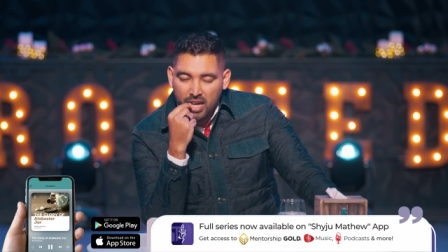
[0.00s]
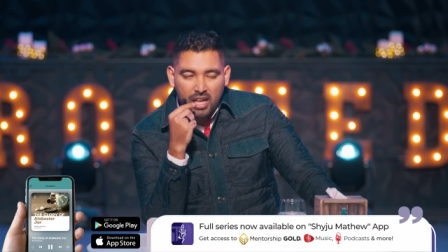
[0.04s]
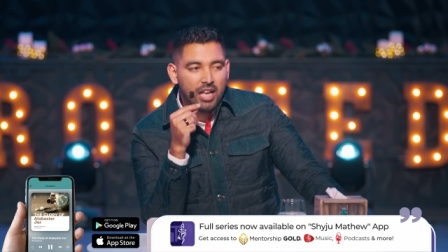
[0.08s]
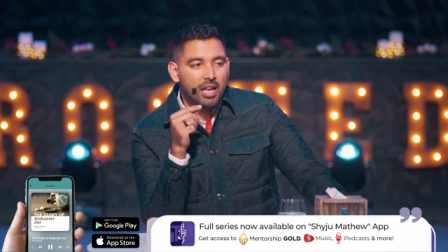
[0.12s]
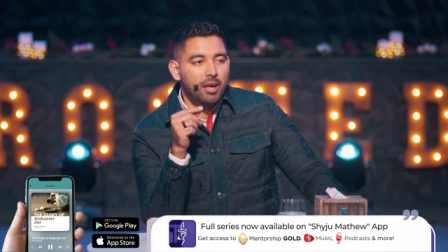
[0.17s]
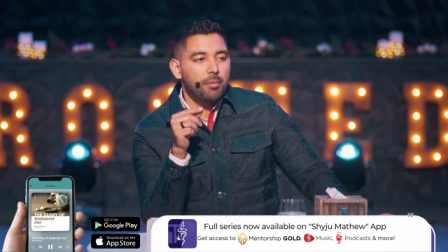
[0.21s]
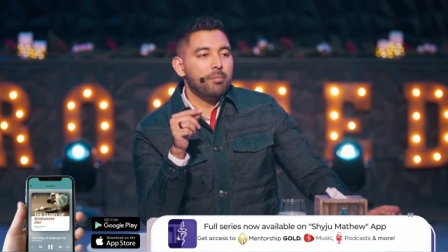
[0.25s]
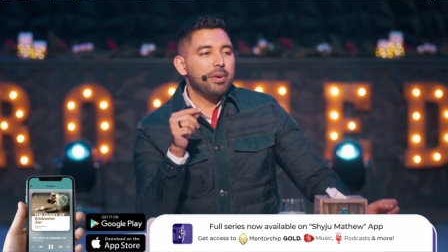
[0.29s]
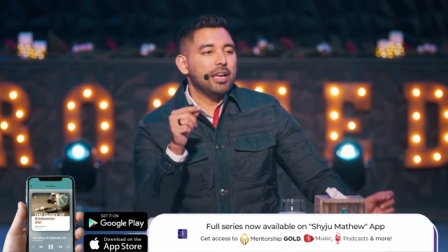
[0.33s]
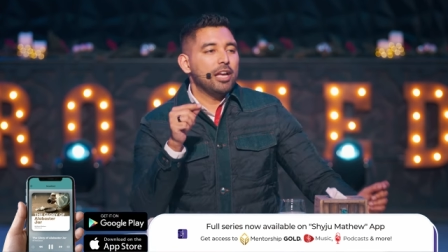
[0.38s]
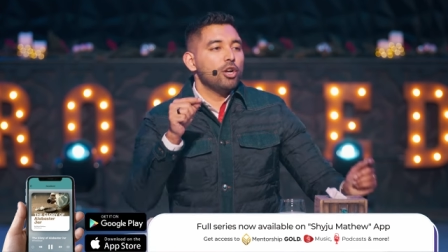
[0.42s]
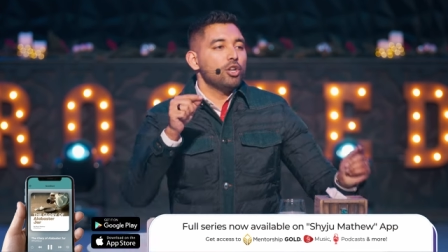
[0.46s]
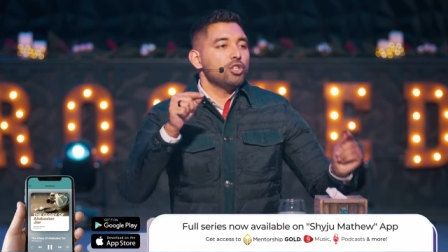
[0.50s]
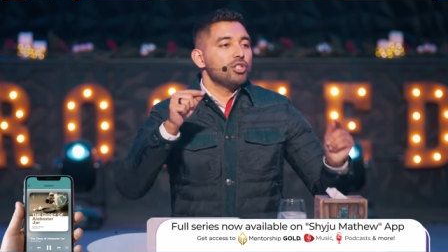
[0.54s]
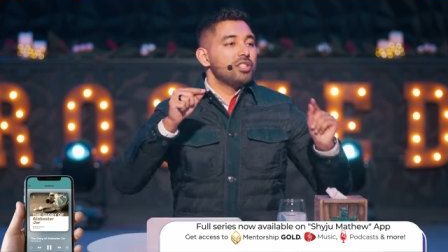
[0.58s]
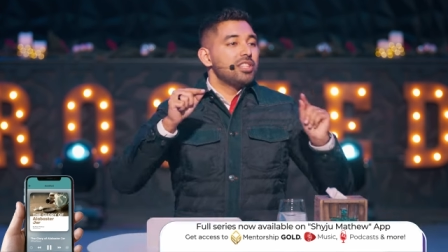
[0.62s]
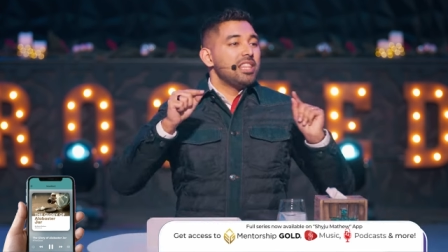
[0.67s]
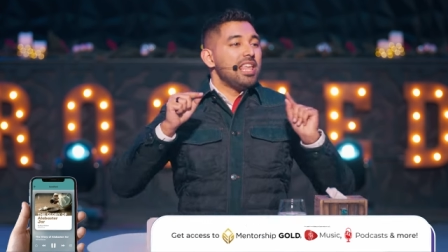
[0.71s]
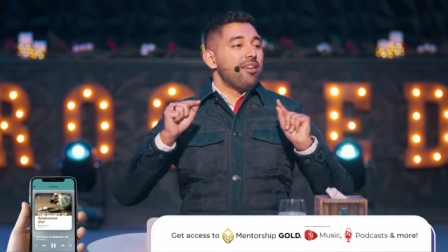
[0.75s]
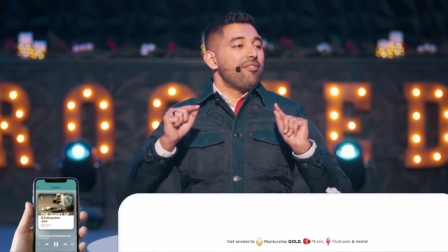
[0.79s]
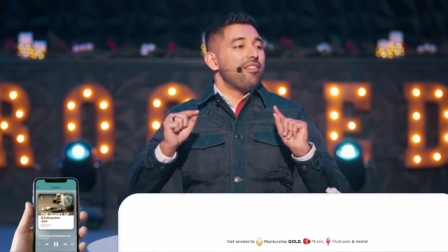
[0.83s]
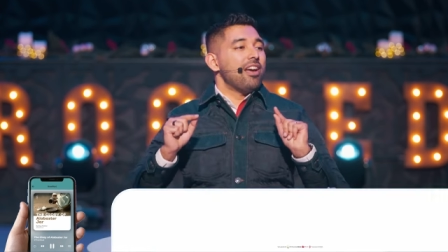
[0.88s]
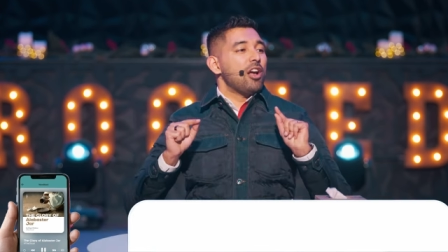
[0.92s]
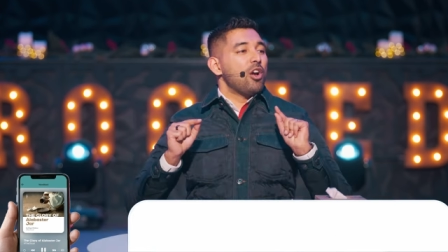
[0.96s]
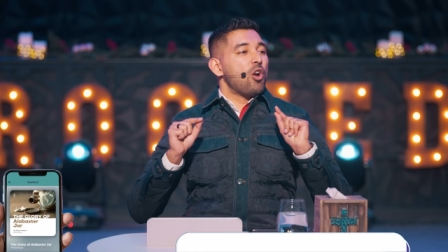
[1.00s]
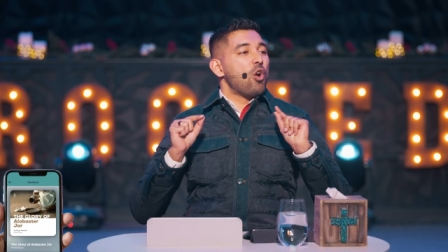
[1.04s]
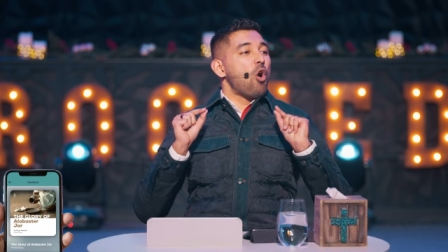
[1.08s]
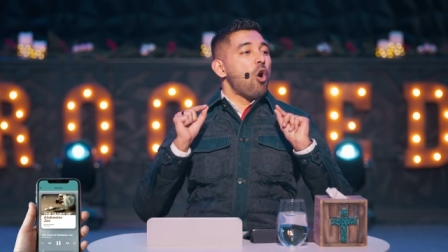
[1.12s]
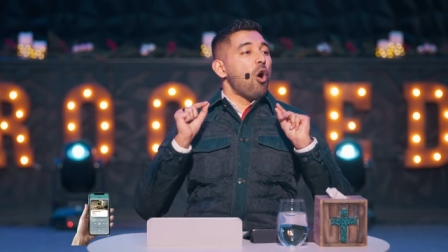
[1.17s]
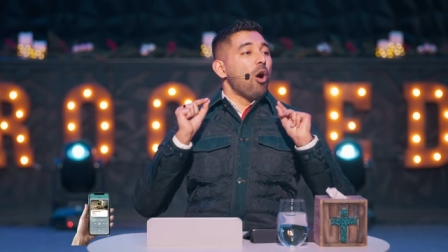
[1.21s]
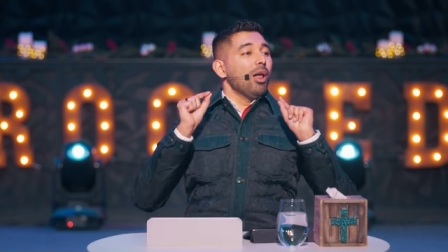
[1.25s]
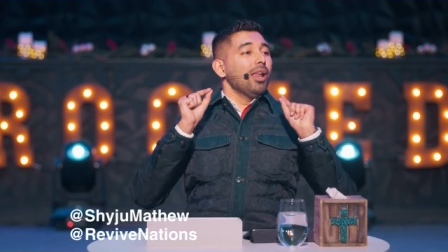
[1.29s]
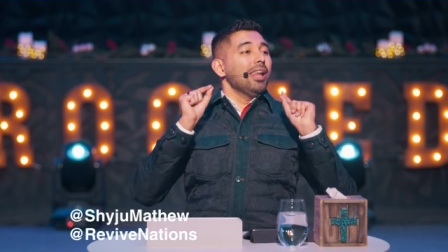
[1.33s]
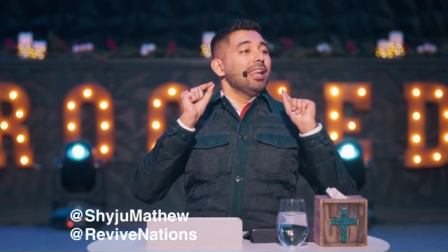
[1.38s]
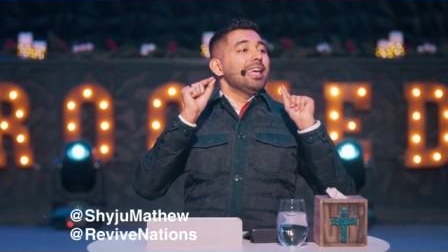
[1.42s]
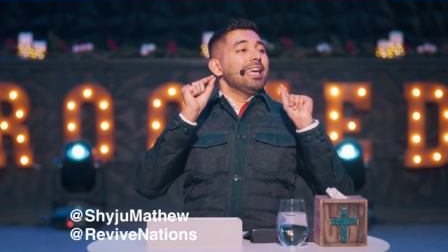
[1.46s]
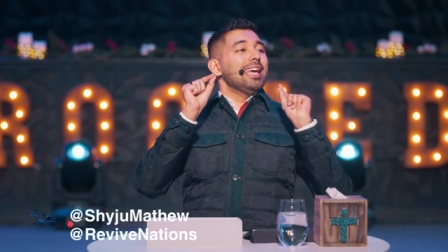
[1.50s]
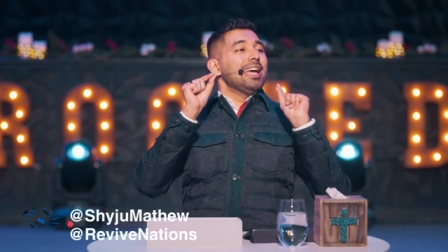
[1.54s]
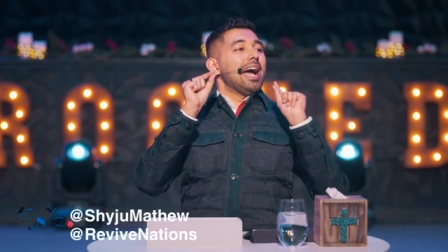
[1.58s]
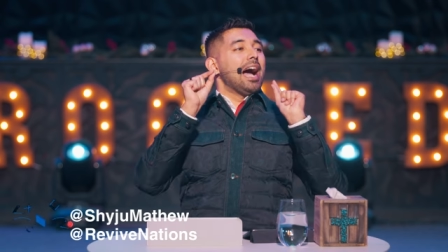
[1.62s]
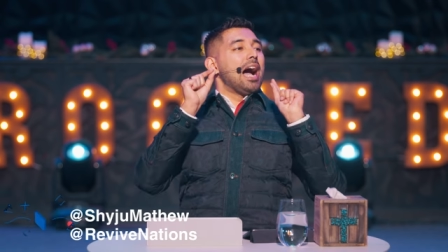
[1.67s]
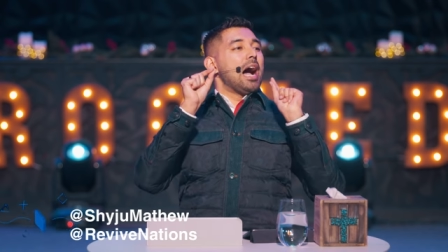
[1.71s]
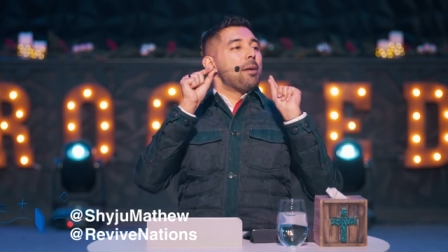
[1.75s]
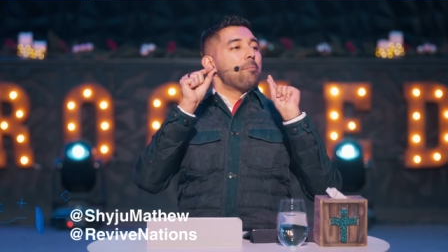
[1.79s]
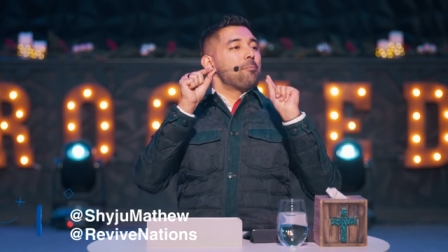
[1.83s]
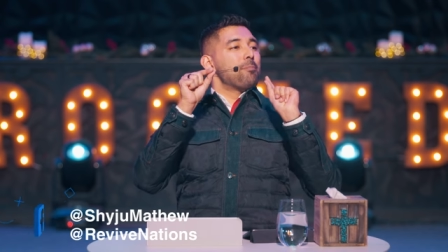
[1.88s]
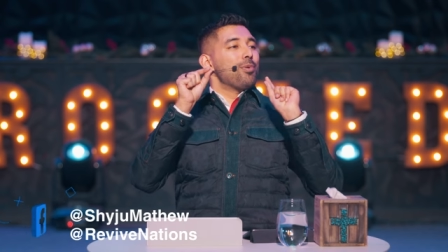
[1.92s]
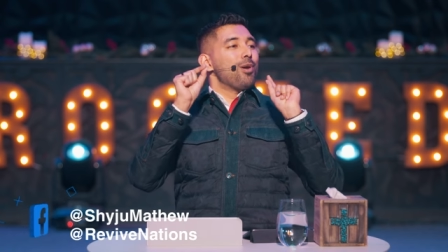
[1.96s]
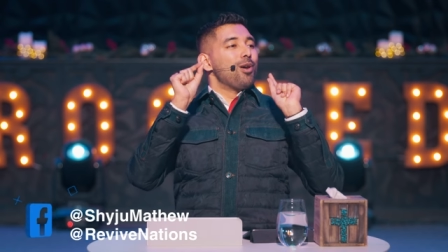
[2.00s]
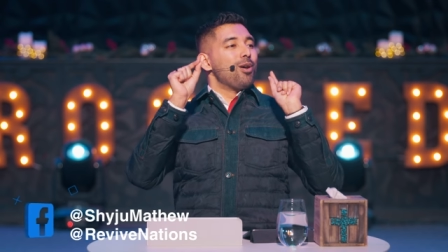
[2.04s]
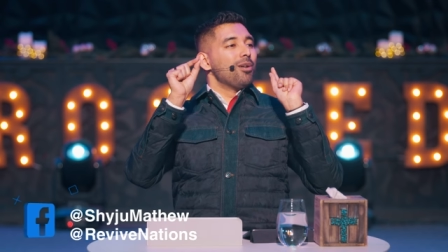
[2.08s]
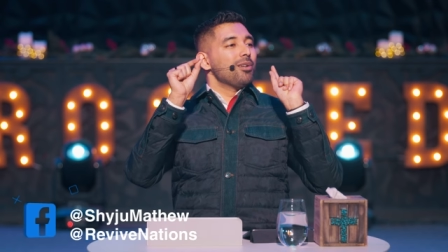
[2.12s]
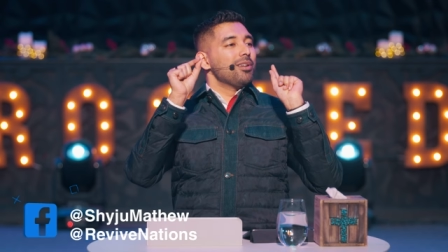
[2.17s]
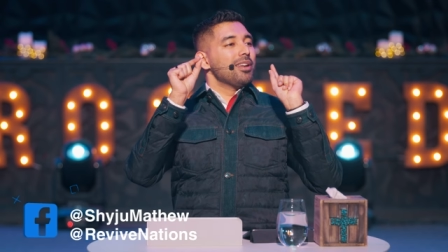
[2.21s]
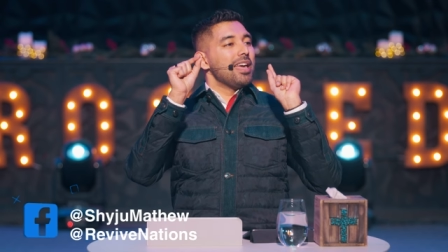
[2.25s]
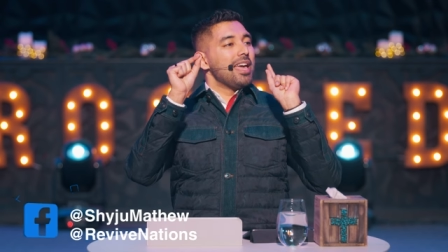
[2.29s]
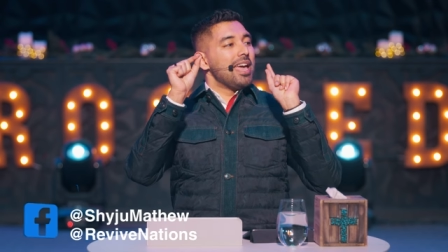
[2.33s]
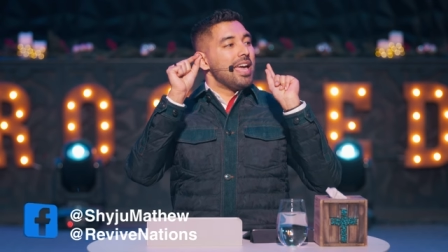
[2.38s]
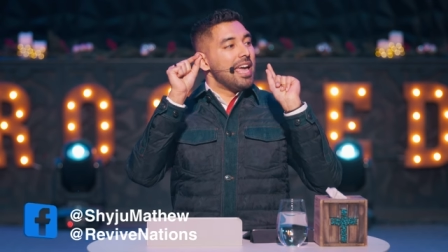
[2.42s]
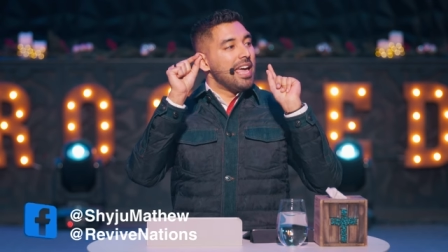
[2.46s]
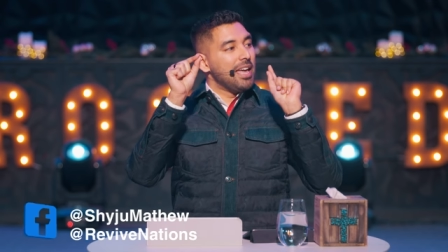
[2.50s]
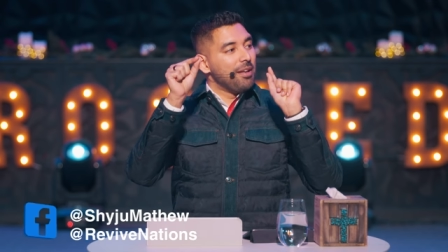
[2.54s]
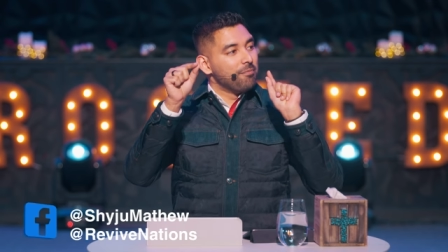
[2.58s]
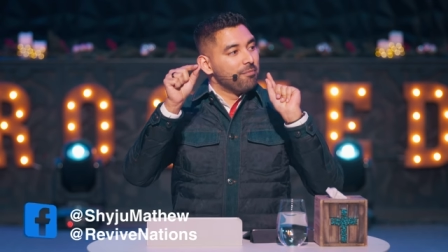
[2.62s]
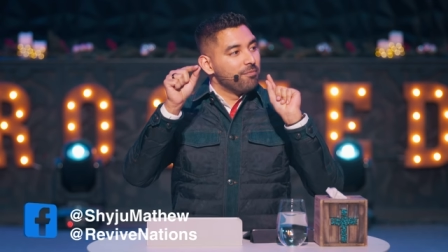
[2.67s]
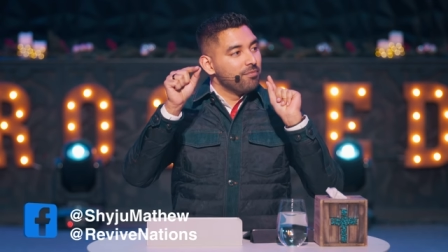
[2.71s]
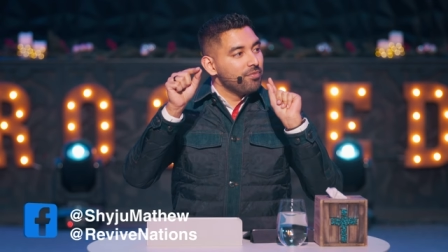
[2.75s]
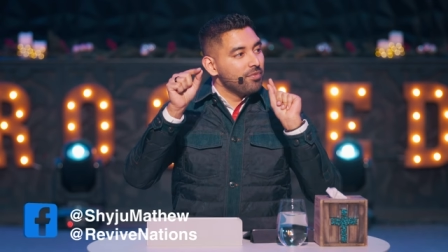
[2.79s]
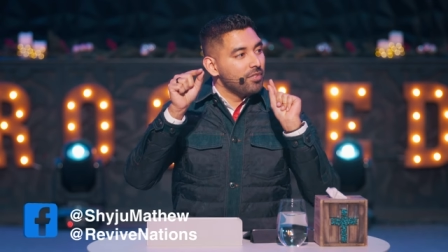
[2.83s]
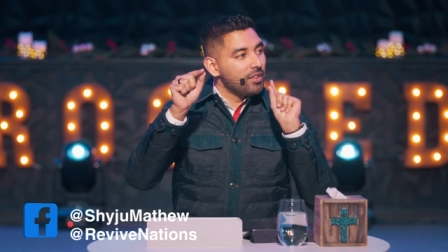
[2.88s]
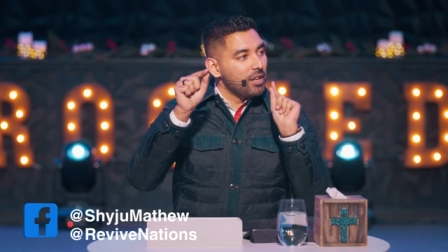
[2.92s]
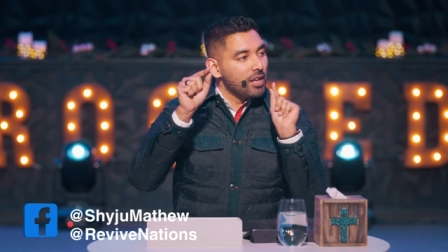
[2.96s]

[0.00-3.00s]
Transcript: Because they were calling upon him